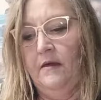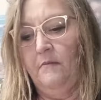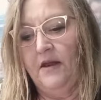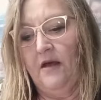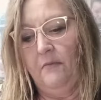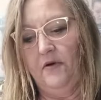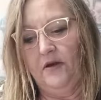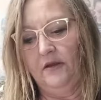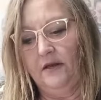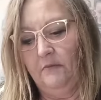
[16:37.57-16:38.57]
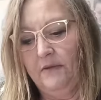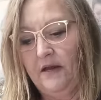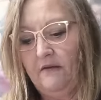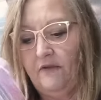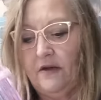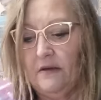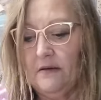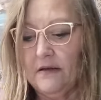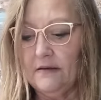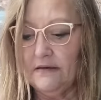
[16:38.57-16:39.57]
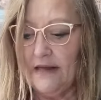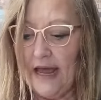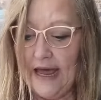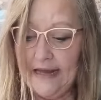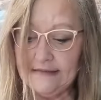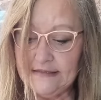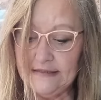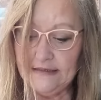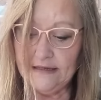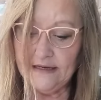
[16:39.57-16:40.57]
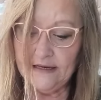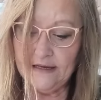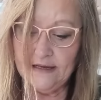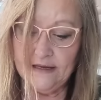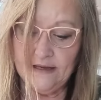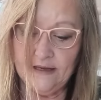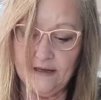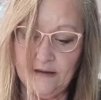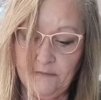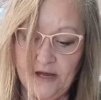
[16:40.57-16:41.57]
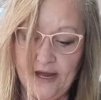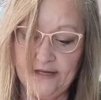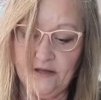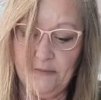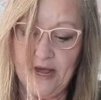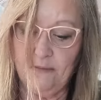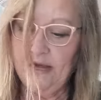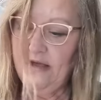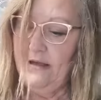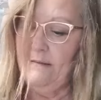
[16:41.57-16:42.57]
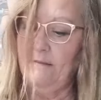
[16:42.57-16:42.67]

but I'll put a little bit of a dot behind the mama,